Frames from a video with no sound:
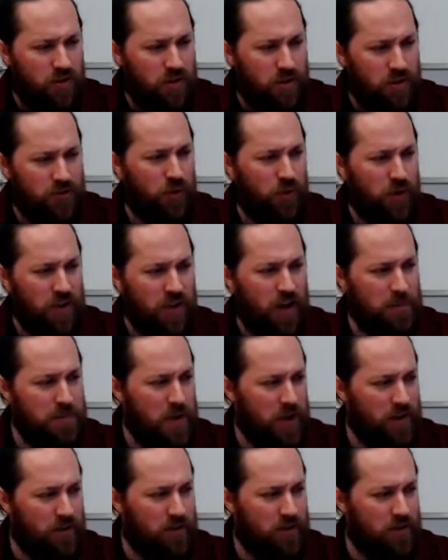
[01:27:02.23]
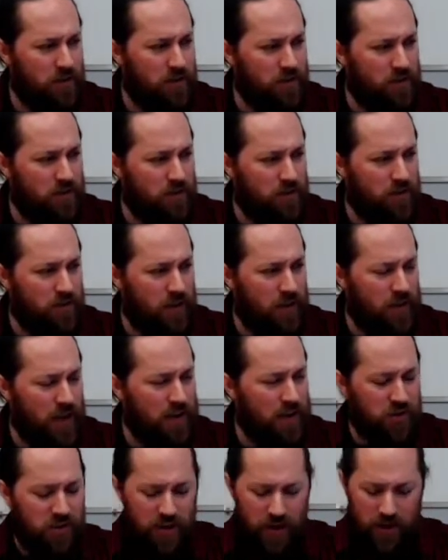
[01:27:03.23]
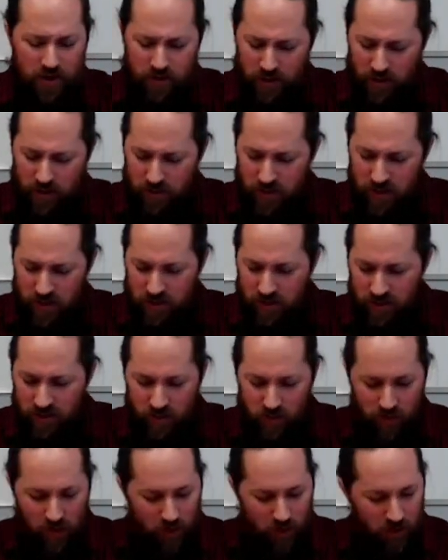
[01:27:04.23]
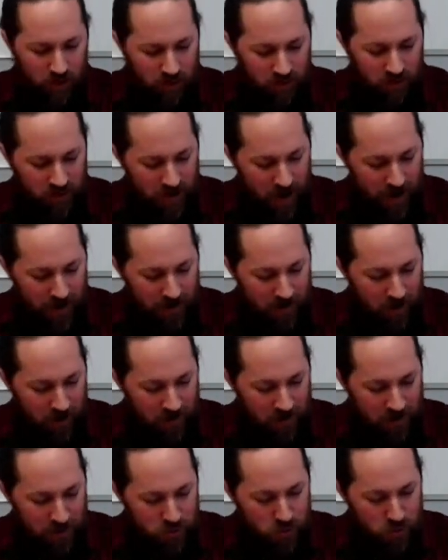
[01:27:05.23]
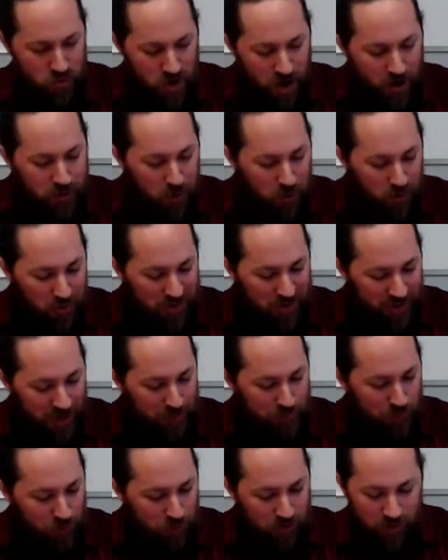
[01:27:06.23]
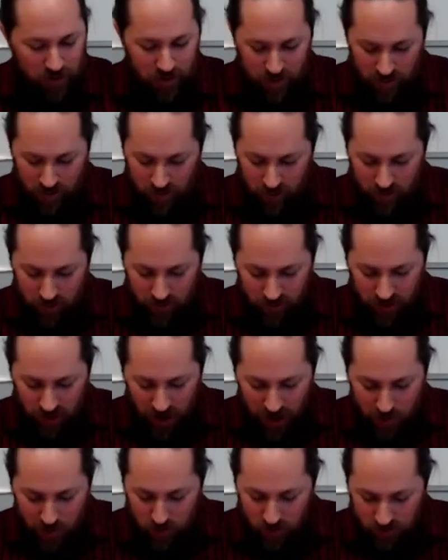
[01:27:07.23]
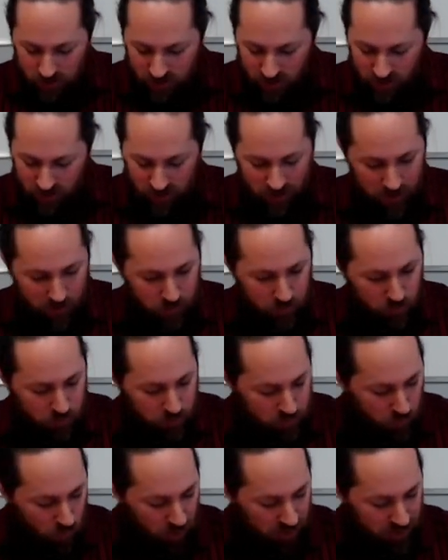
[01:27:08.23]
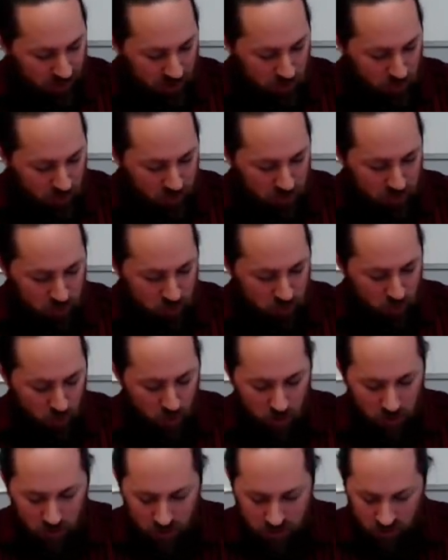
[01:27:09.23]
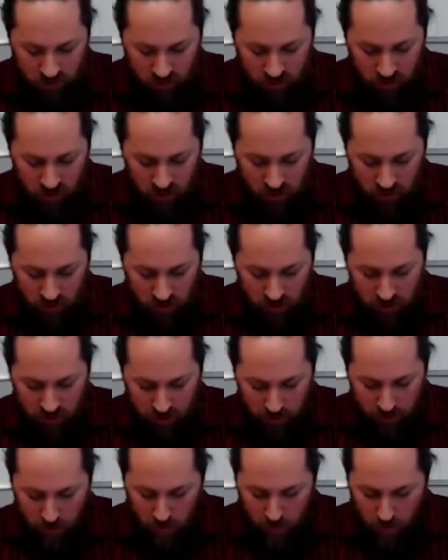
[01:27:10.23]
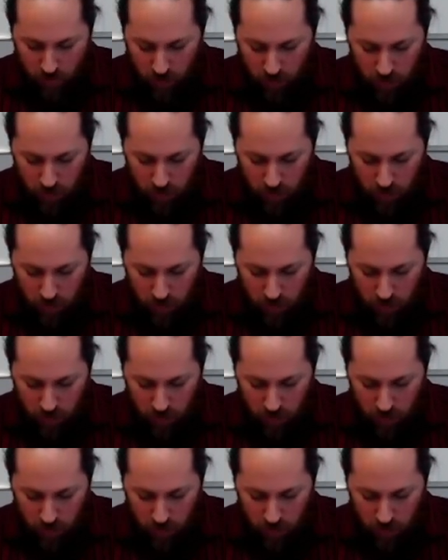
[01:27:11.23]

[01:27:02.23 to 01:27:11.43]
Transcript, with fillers: It's funny. I'm not, I actually can't think of anything on an, on an introductory level uh, that I would uh, point anyone towards. Um,